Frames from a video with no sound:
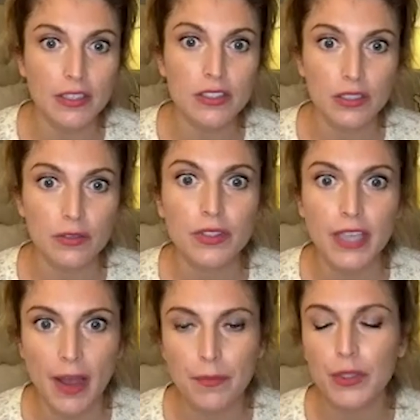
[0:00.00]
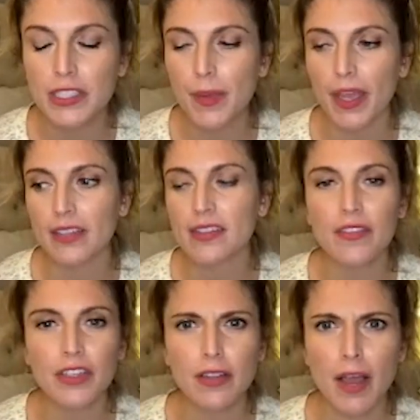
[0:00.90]
into, yeah, we're expanding. Cause I
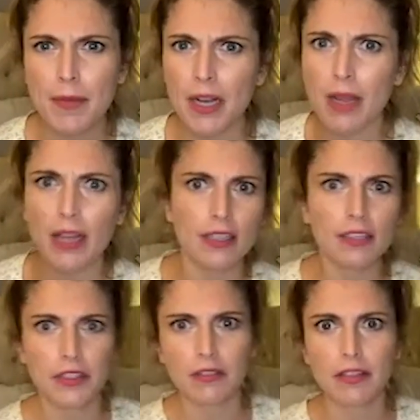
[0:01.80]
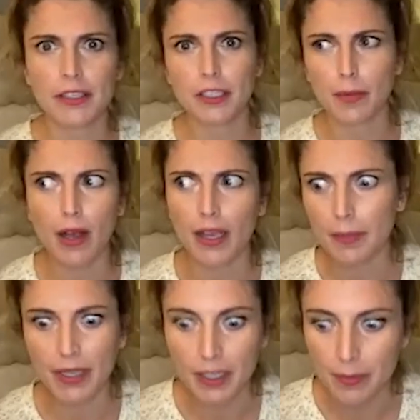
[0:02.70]
haven't, I mean, I'm not leaving theater behind
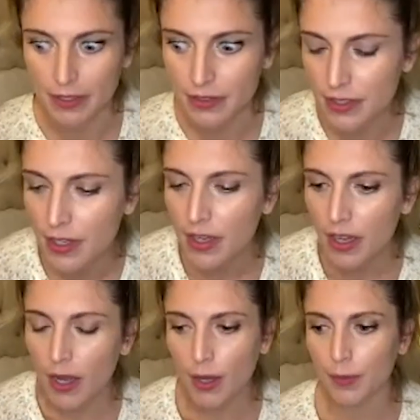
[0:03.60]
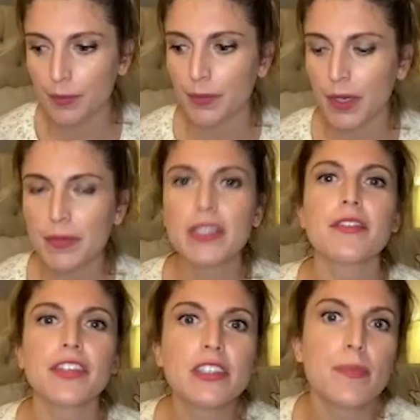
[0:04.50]
by any means. Yeah. Um, I'm, I've
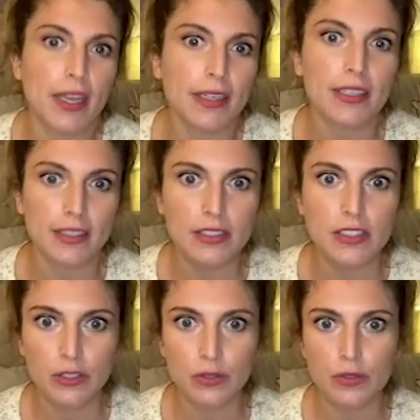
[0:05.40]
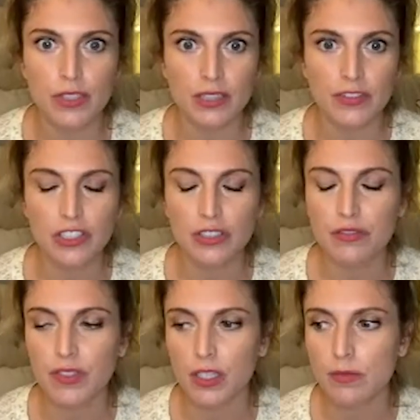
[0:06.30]
expanded into television and
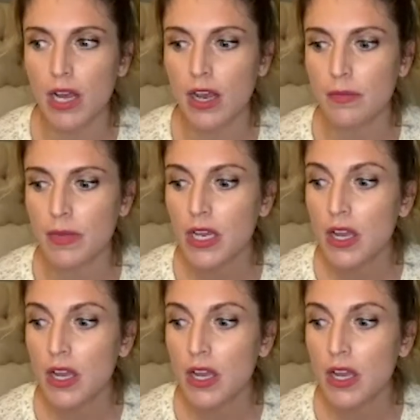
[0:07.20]
film. Um,